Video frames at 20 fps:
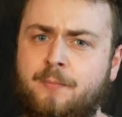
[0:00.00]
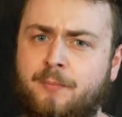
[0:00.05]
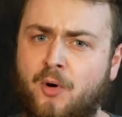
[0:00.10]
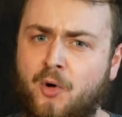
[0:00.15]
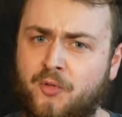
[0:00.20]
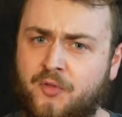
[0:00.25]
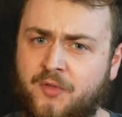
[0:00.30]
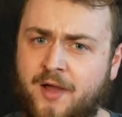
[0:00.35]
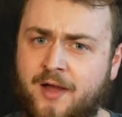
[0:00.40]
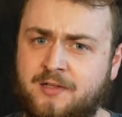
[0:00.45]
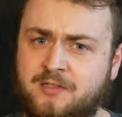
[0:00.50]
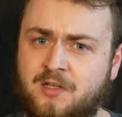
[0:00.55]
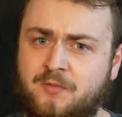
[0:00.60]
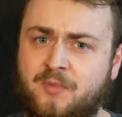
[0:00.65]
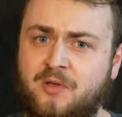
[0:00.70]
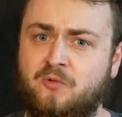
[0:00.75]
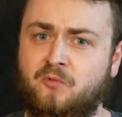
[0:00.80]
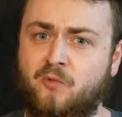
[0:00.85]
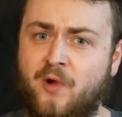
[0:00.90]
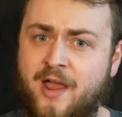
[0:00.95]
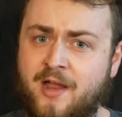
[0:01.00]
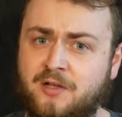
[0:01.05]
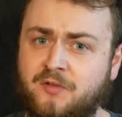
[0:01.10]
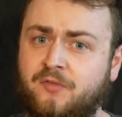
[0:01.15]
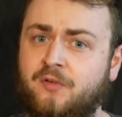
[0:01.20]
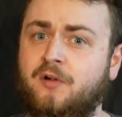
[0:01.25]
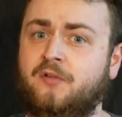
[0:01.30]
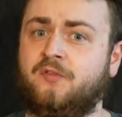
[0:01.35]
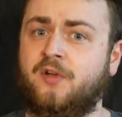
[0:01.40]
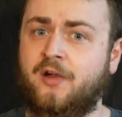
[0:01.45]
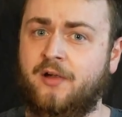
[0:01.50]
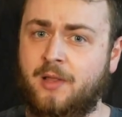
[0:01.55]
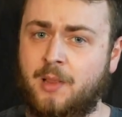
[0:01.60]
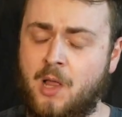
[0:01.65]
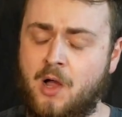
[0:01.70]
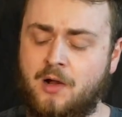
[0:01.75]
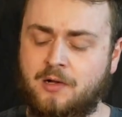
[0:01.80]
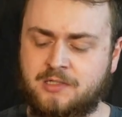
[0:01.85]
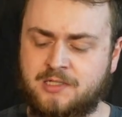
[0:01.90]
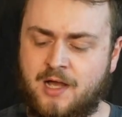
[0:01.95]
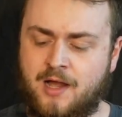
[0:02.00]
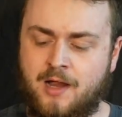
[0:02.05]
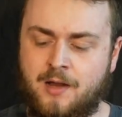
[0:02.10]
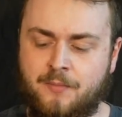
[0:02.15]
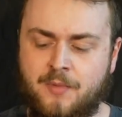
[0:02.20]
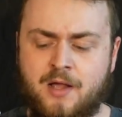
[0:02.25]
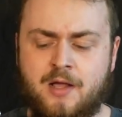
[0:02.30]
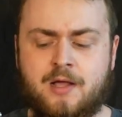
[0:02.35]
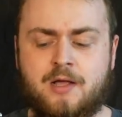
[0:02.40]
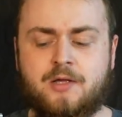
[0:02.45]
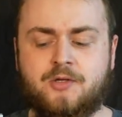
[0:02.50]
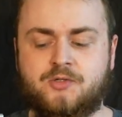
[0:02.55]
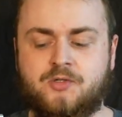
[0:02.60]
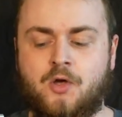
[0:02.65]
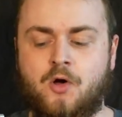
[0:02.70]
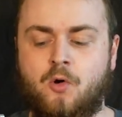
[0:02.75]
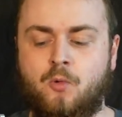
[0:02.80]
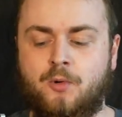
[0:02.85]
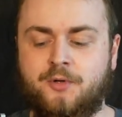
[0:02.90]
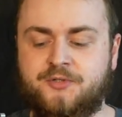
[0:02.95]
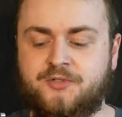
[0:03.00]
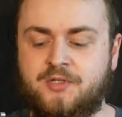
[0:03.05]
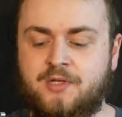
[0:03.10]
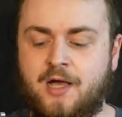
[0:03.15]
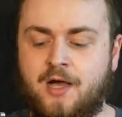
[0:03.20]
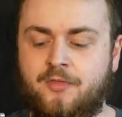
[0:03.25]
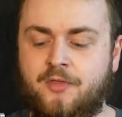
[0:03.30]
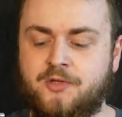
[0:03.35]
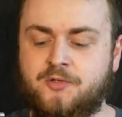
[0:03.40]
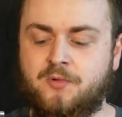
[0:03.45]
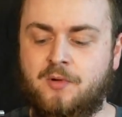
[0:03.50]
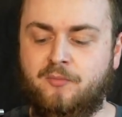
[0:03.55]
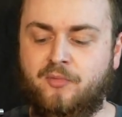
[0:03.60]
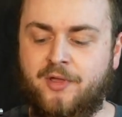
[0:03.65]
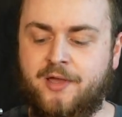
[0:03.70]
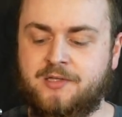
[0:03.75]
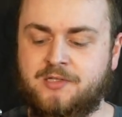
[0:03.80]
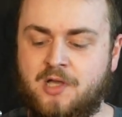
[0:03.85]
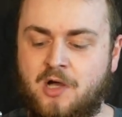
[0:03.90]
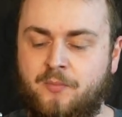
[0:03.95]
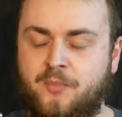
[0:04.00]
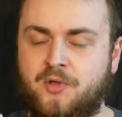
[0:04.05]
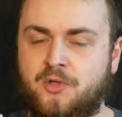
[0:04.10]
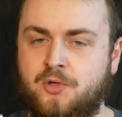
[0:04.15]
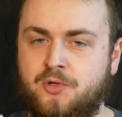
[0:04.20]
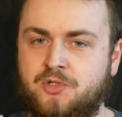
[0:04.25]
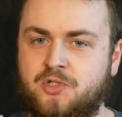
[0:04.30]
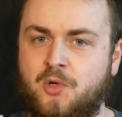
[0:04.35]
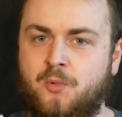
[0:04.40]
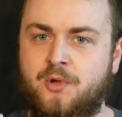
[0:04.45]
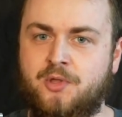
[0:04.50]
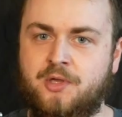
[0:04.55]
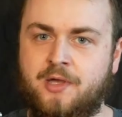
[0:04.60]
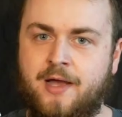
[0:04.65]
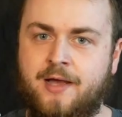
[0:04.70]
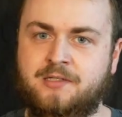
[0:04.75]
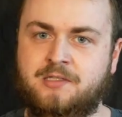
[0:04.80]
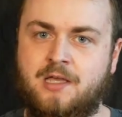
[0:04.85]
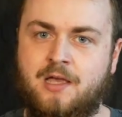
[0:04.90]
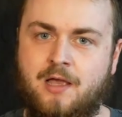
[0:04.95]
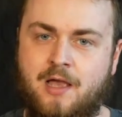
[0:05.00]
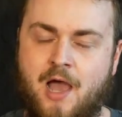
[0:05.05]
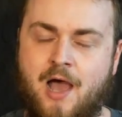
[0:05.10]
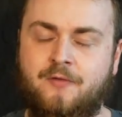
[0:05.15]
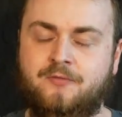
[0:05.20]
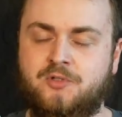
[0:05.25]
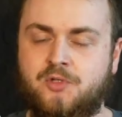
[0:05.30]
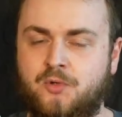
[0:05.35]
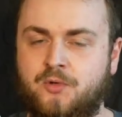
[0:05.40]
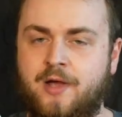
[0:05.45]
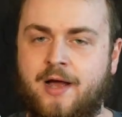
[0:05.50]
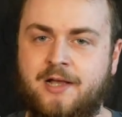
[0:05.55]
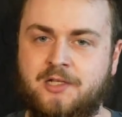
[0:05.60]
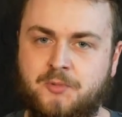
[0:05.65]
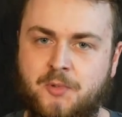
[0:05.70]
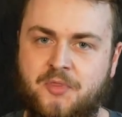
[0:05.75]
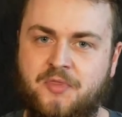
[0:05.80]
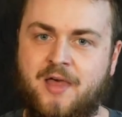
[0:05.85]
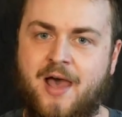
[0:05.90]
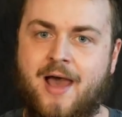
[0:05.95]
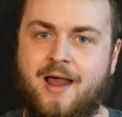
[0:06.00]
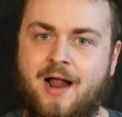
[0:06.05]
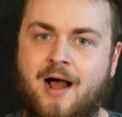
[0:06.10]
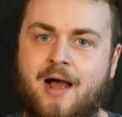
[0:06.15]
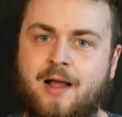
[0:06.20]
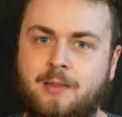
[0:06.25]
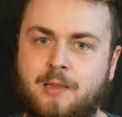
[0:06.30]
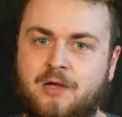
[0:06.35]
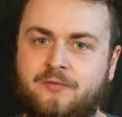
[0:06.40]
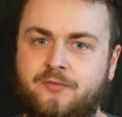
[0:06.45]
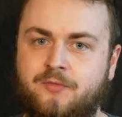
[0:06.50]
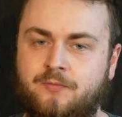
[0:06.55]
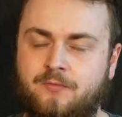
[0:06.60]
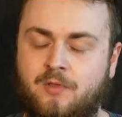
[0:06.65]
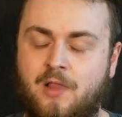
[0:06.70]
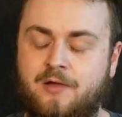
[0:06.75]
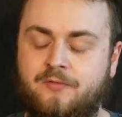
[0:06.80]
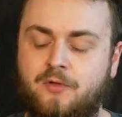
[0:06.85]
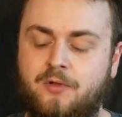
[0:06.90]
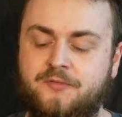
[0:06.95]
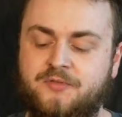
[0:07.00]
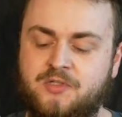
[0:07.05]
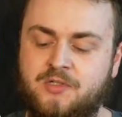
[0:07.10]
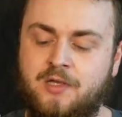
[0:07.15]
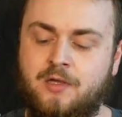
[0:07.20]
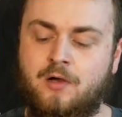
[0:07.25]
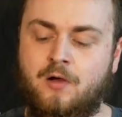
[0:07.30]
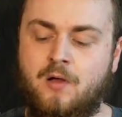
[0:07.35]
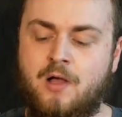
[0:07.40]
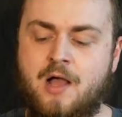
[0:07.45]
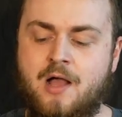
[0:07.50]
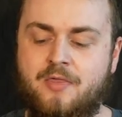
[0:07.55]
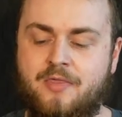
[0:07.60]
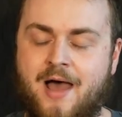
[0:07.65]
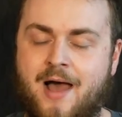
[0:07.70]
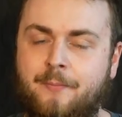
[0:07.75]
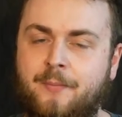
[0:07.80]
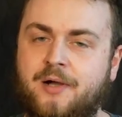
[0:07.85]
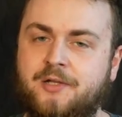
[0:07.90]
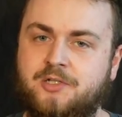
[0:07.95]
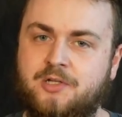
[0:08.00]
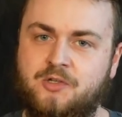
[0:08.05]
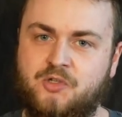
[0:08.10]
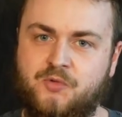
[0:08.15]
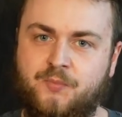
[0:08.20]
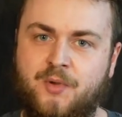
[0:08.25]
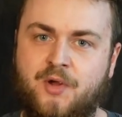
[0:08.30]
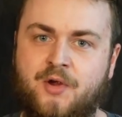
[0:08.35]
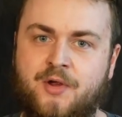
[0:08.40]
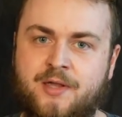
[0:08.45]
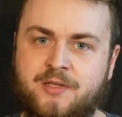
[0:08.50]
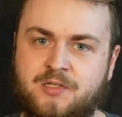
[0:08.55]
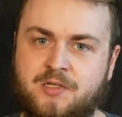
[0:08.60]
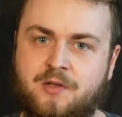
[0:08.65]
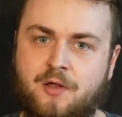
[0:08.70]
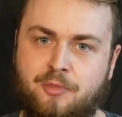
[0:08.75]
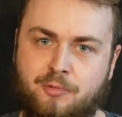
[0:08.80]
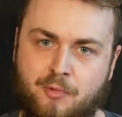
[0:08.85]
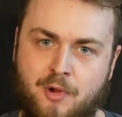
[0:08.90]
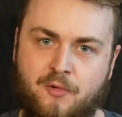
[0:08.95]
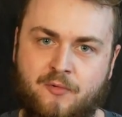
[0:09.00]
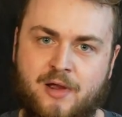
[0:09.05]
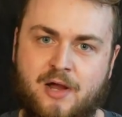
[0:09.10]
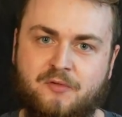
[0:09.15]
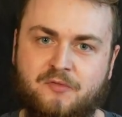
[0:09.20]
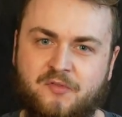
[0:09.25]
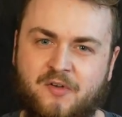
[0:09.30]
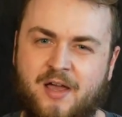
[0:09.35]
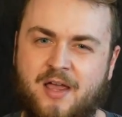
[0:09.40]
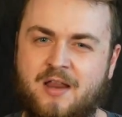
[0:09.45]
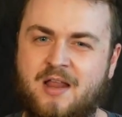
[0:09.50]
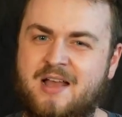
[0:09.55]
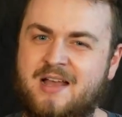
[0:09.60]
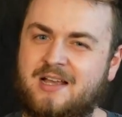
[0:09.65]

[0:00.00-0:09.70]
Both guys have been ranked for a very long time. So we'll see how this one plays out, but usually when you guys have 2 guys with that high level of skill, that much experience in a 3-round fight,